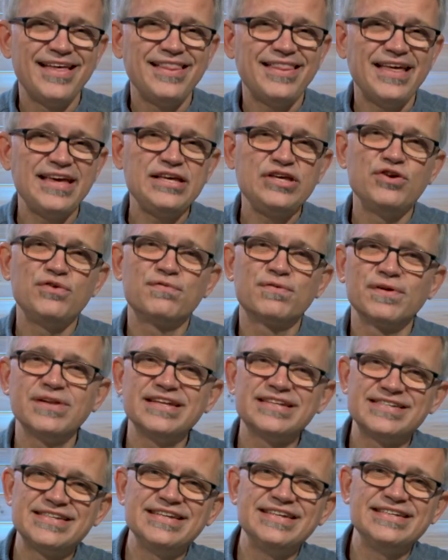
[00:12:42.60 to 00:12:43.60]
Thank you for
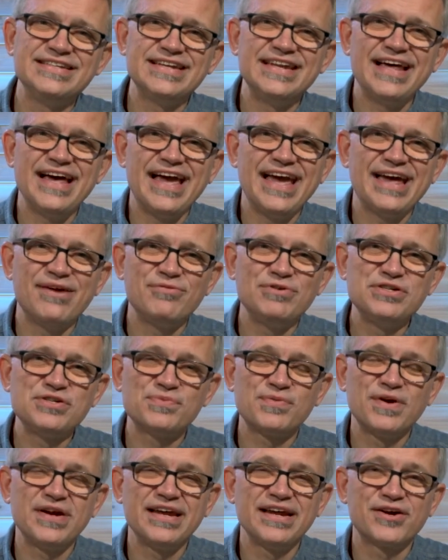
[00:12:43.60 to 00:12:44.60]
listening today, and we
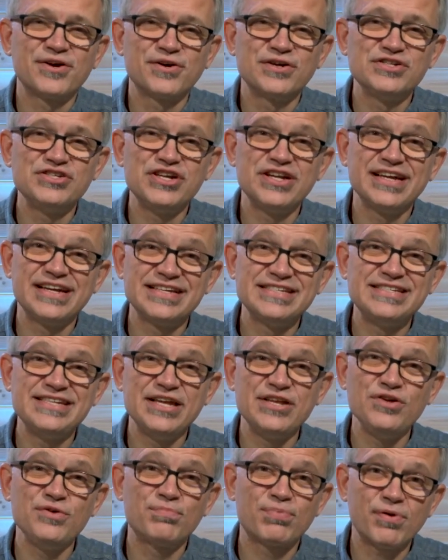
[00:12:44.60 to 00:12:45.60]
just want to encourage you to
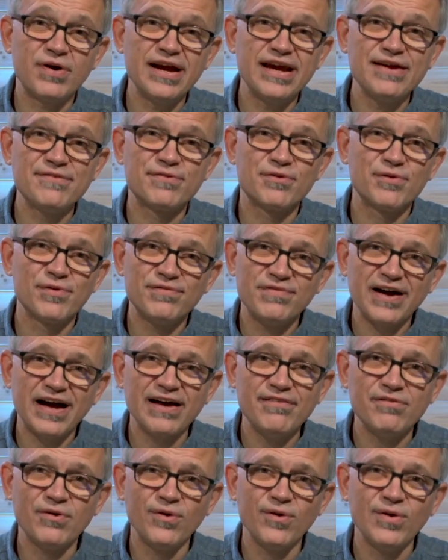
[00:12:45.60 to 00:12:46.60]
continue praying for
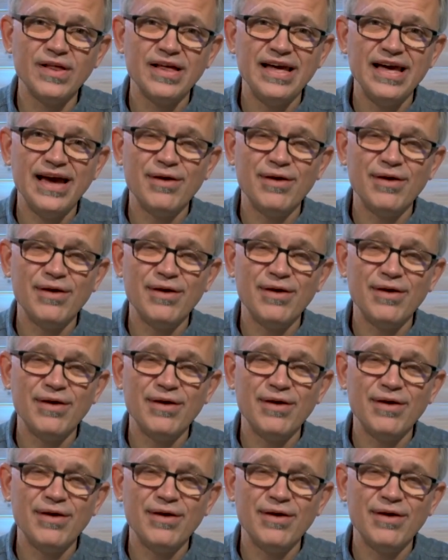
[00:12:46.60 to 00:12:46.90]
revival,